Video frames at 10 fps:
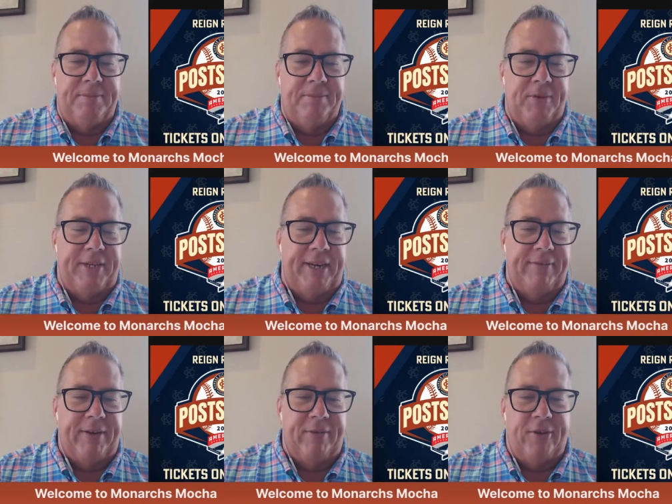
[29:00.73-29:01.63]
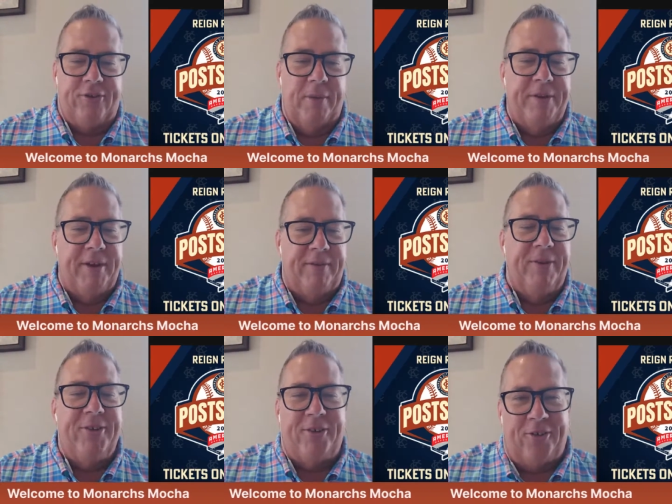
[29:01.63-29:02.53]
Don't you love when
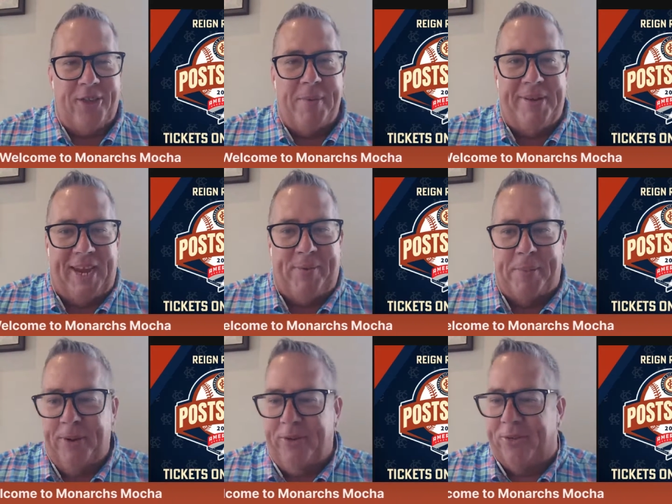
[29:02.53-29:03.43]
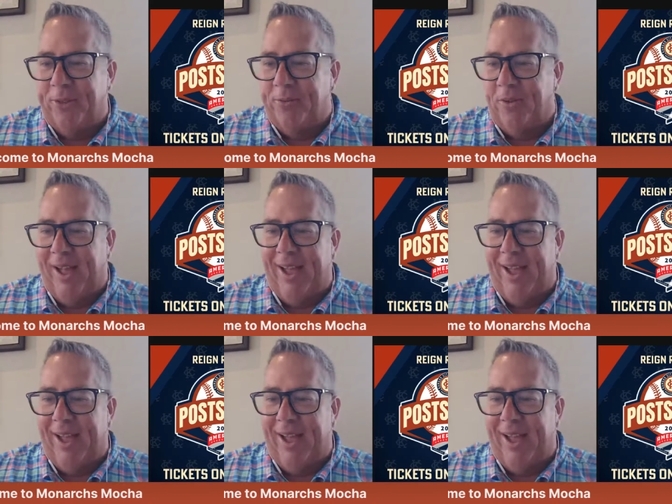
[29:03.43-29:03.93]
DV produces on the fly?